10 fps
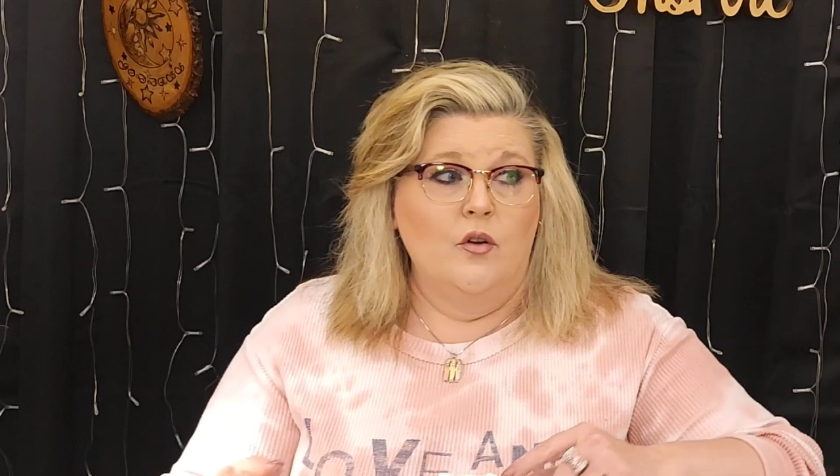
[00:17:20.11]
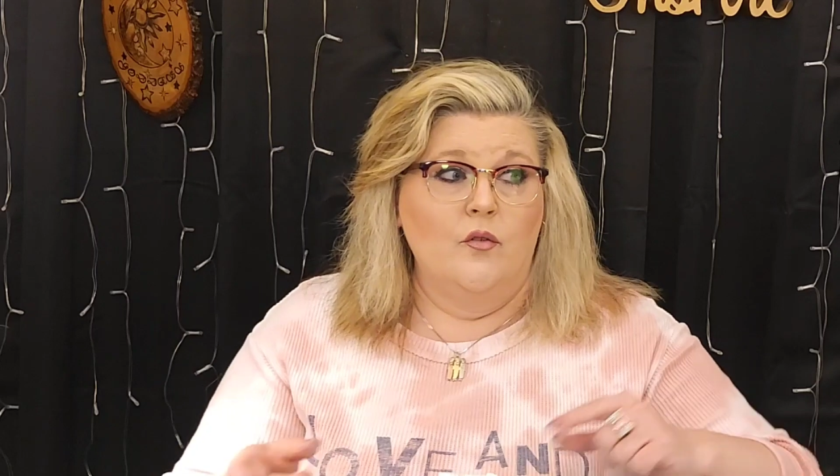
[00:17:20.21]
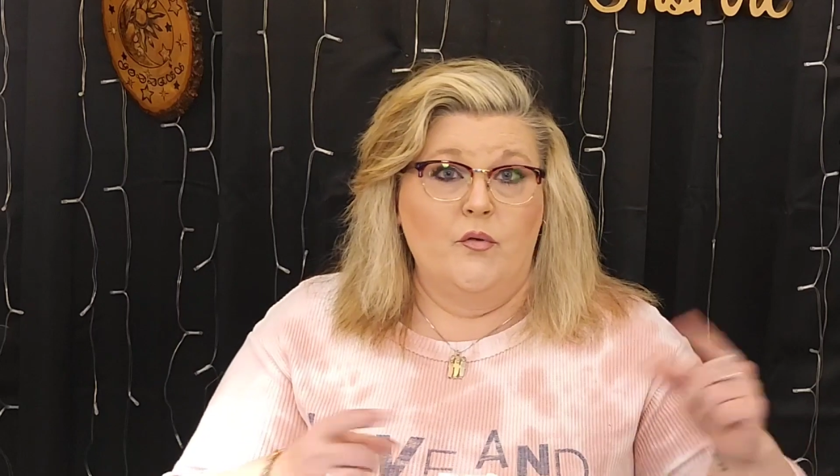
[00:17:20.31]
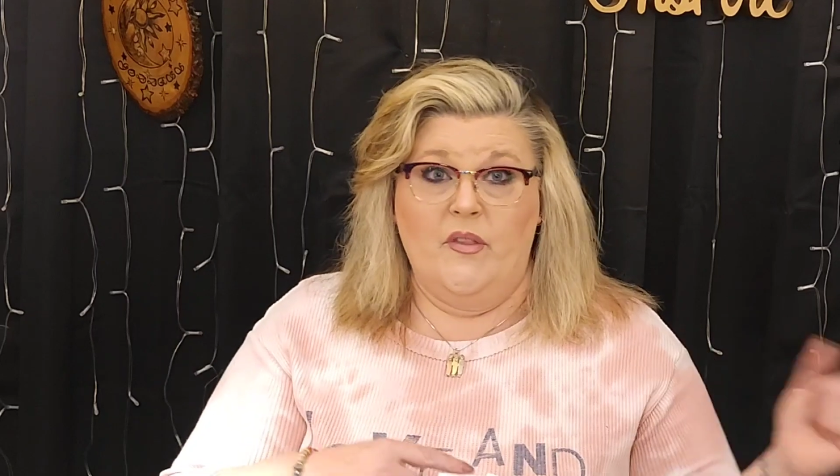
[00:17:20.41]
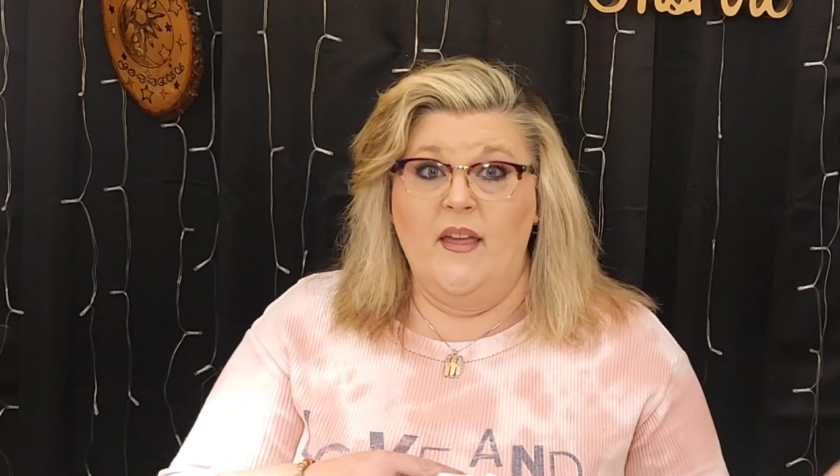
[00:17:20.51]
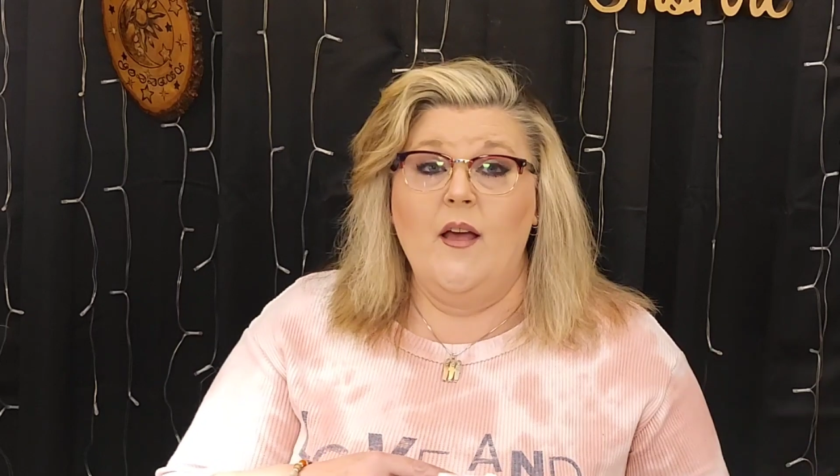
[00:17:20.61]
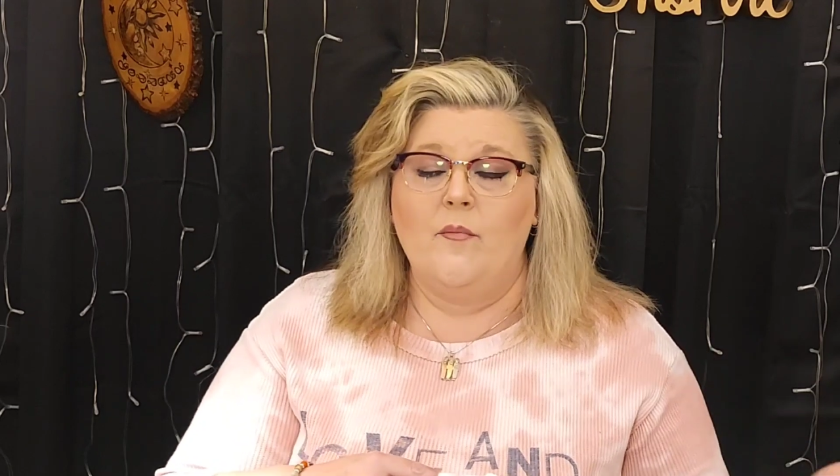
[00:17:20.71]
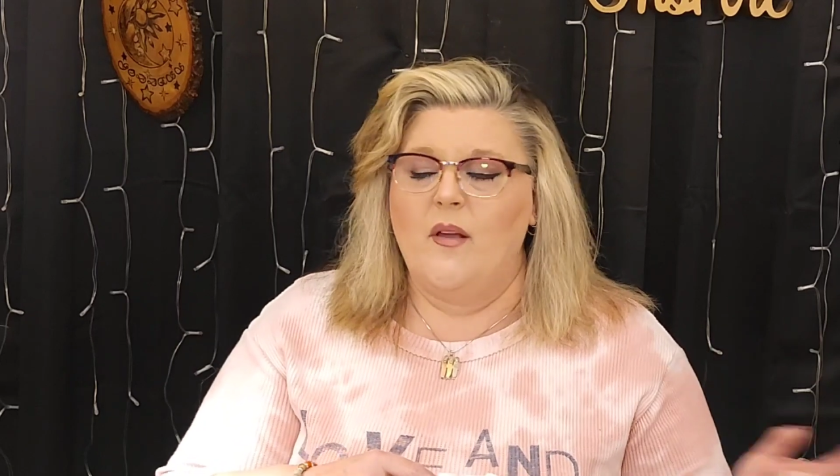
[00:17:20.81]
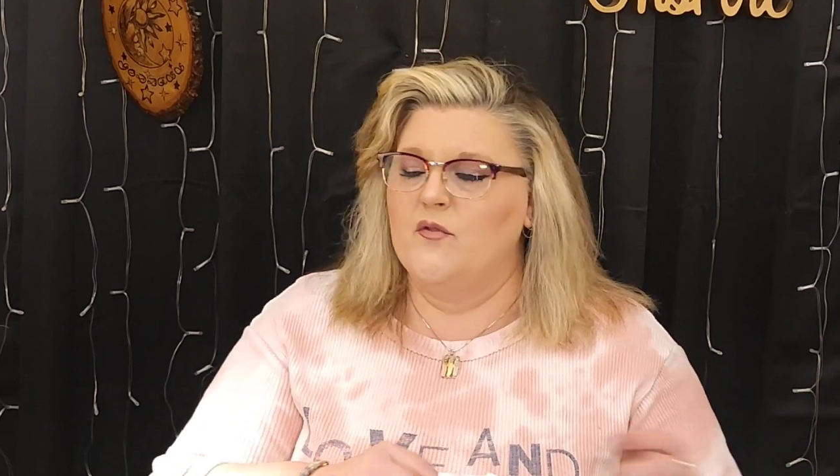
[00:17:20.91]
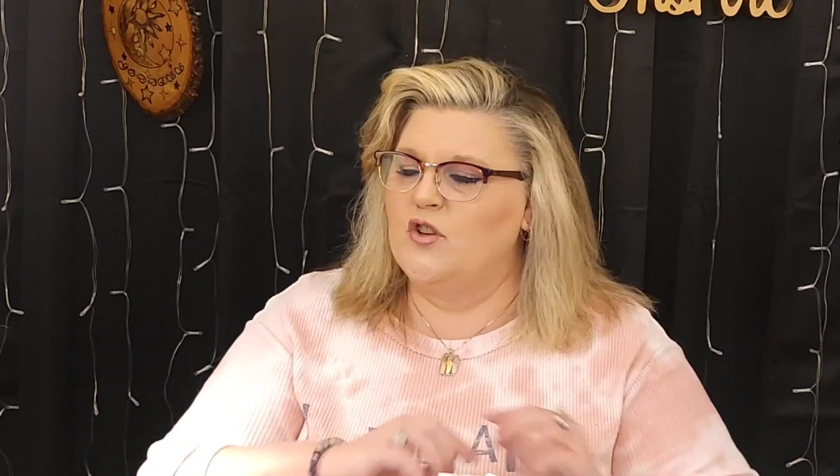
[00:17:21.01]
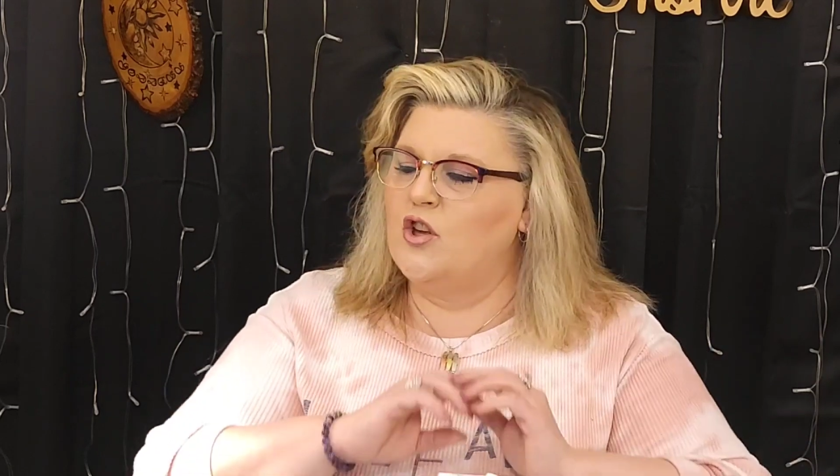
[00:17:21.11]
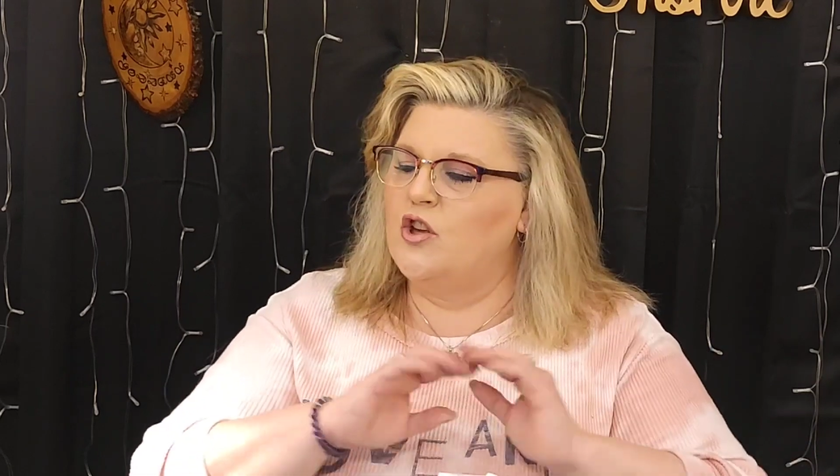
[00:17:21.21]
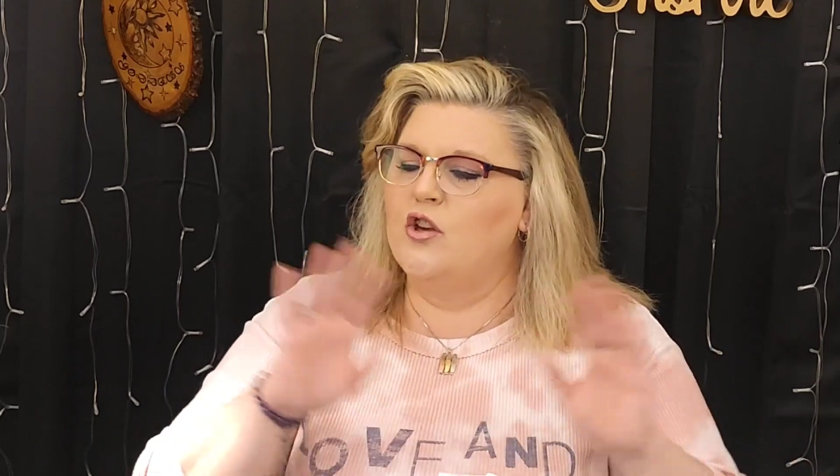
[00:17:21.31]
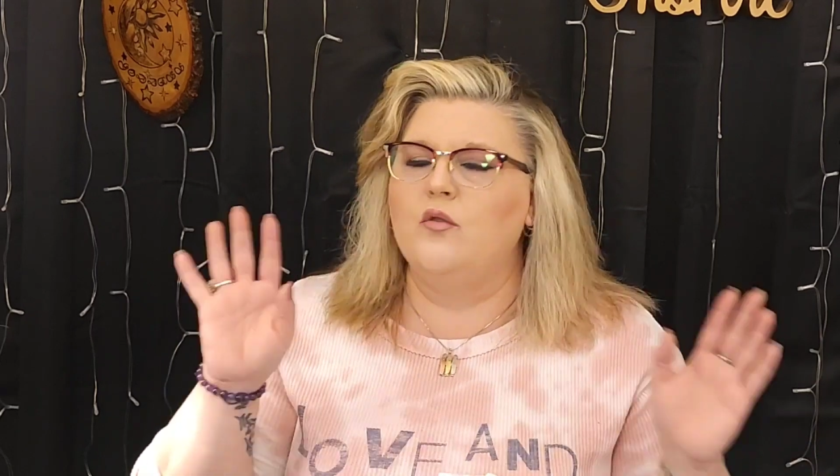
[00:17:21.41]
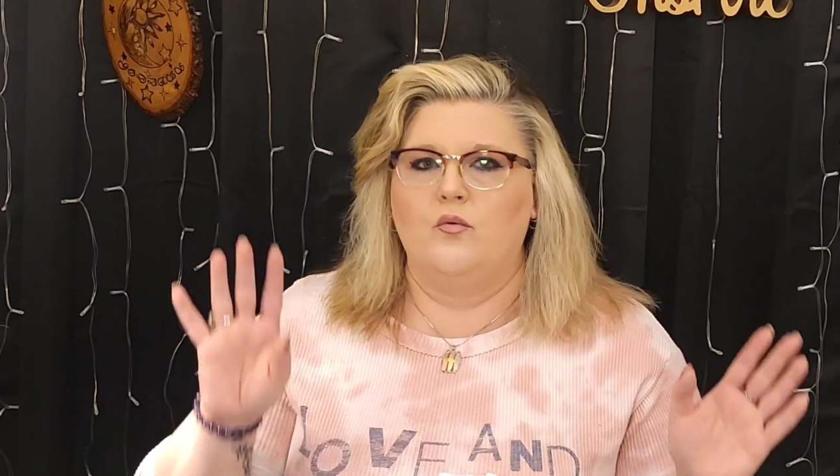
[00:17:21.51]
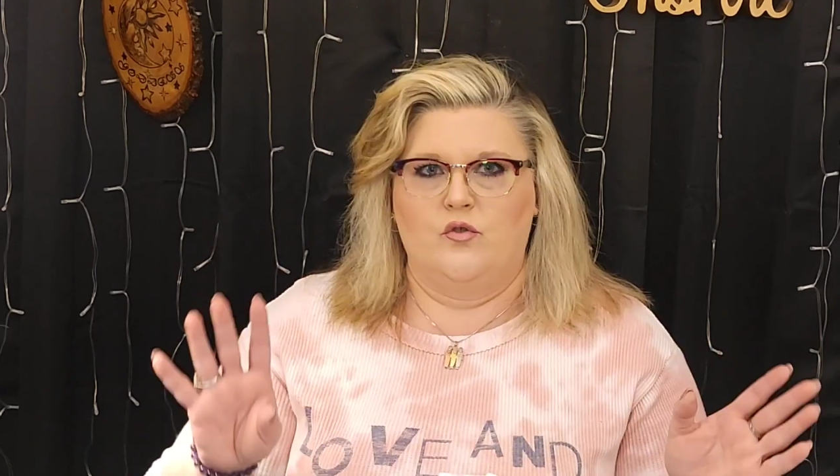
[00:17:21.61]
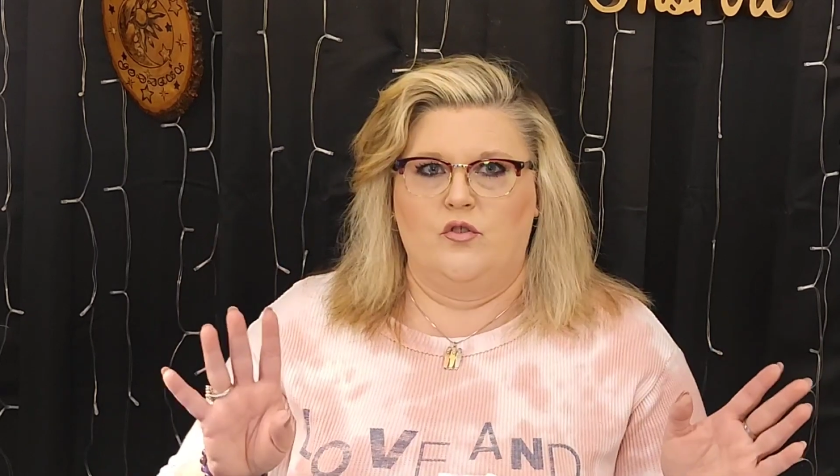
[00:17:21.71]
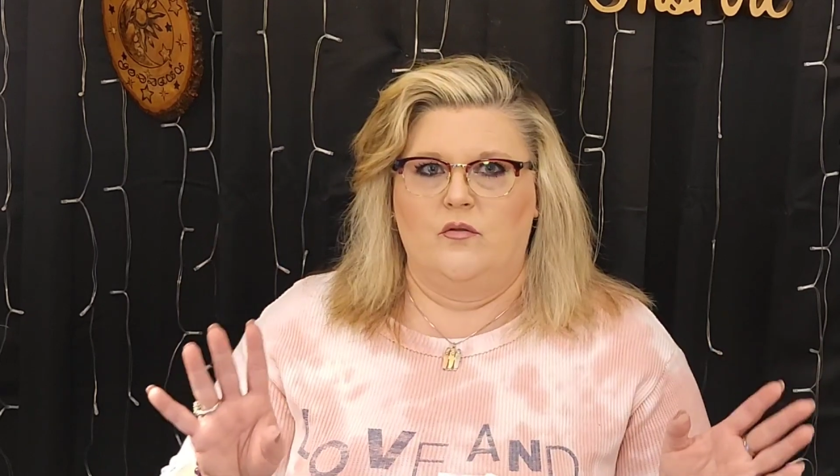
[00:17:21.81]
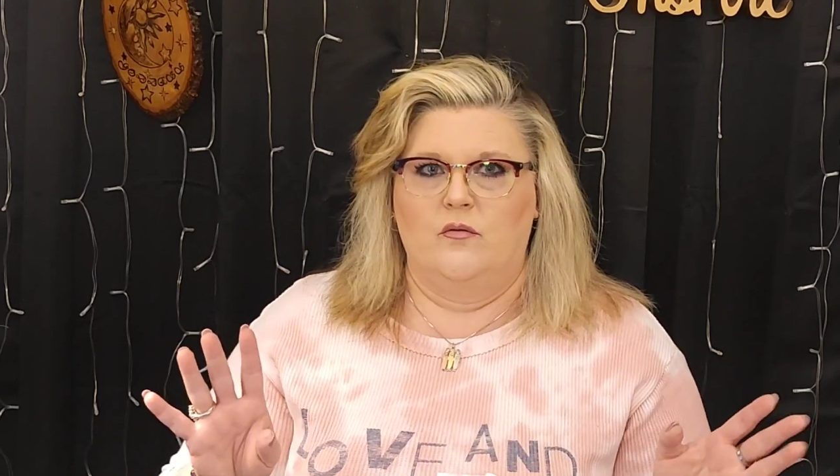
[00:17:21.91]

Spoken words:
for them. It was huge.